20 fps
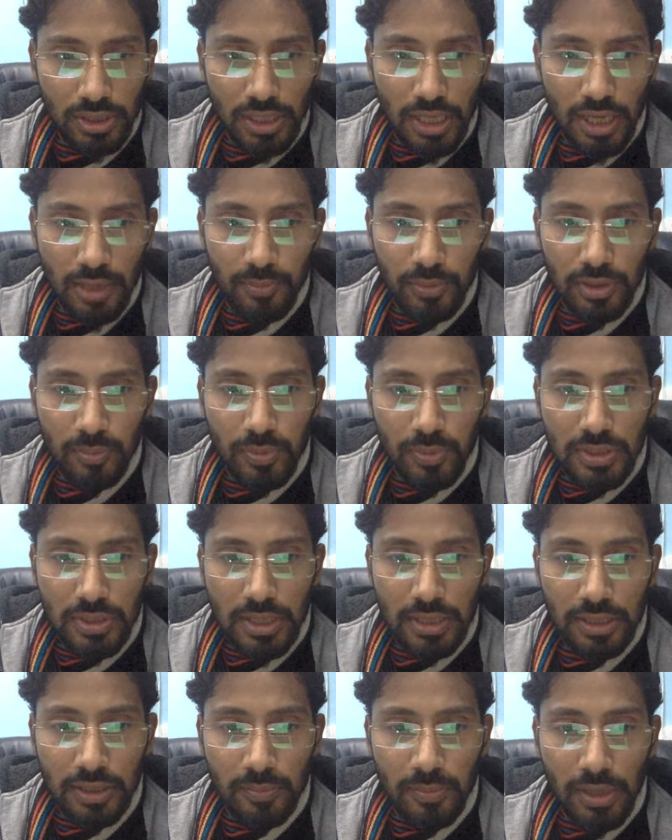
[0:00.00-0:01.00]
can be
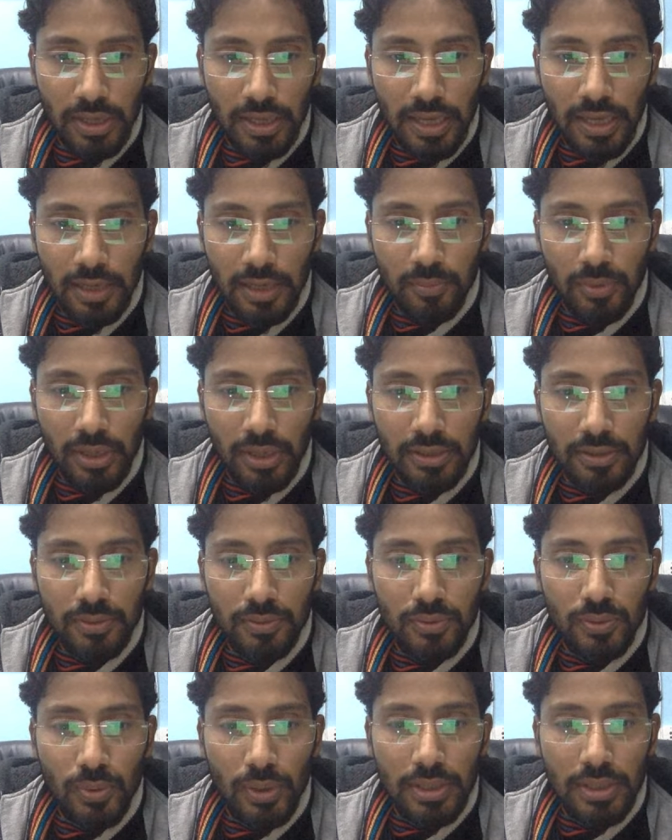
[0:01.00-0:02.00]
represented by n by 2
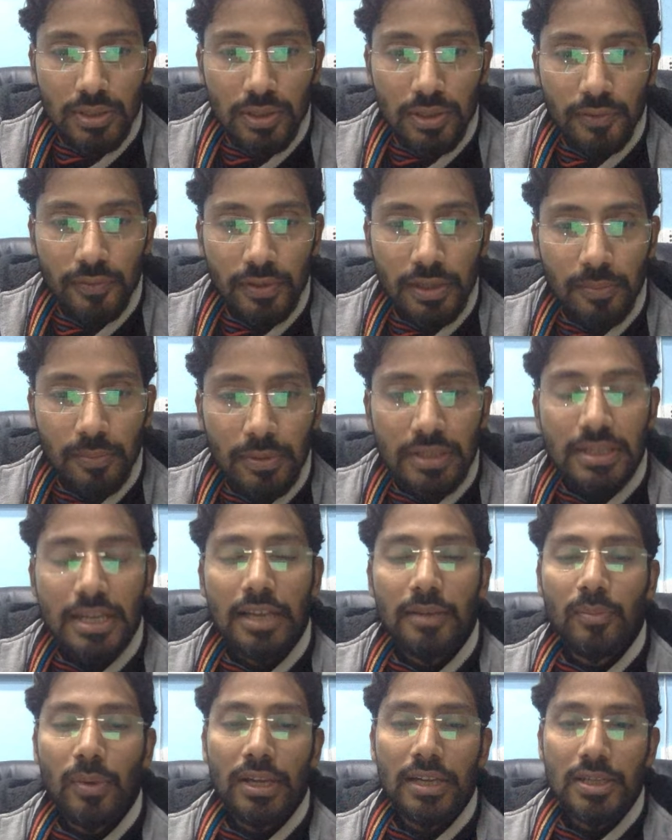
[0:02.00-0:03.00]
twice of a plus
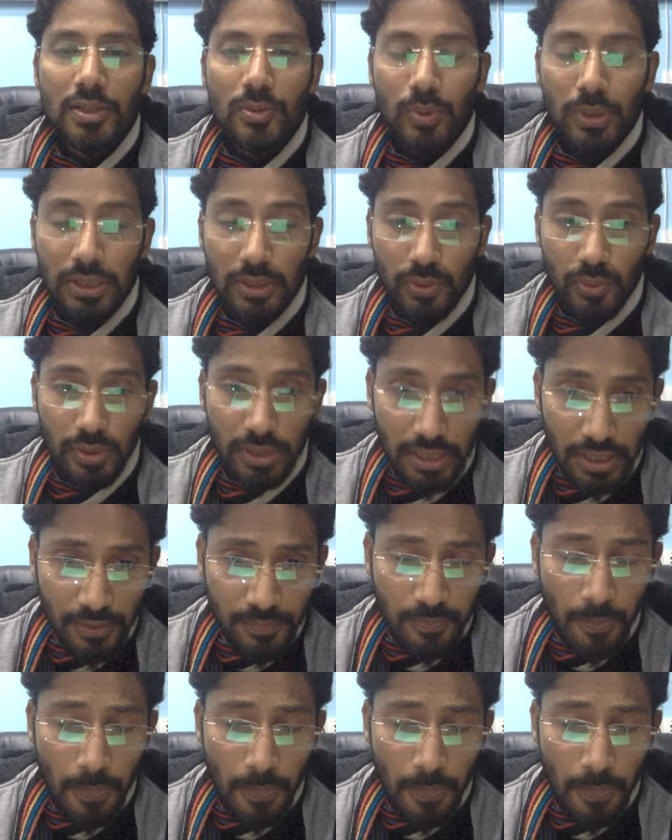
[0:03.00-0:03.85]
n minus 1 into d,